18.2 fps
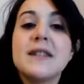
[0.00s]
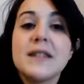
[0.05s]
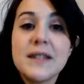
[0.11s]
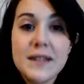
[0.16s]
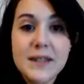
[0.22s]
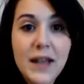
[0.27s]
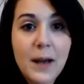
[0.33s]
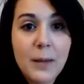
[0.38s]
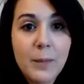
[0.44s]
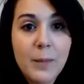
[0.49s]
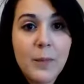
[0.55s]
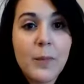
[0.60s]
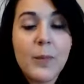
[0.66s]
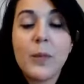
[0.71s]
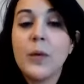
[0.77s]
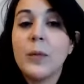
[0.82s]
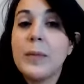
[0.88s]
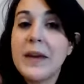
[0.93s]
Some
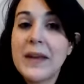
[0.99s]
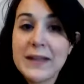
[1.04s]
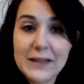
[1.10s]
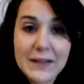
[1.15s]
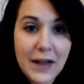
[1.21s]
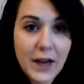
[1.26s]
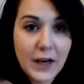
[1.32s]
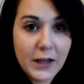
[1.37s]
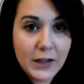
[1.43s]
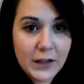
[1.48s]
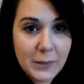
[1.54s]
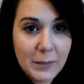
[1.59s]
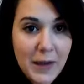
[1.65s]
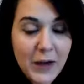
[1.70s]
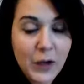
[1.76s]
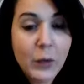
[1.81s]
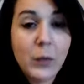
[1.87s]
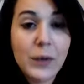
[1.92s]
will be entirely
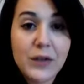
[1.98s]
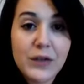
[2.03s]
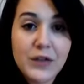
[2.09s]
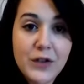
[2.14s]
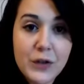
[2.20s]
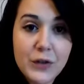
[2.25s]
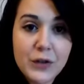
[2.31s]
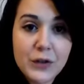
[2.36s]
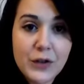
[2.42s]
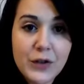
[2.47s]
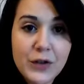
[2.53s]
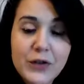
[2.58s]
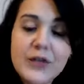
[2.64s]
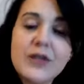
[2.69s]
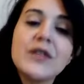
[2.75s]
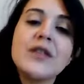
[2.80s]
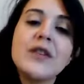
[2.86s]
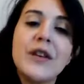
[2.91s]
metal with 2
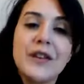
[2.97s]
screws,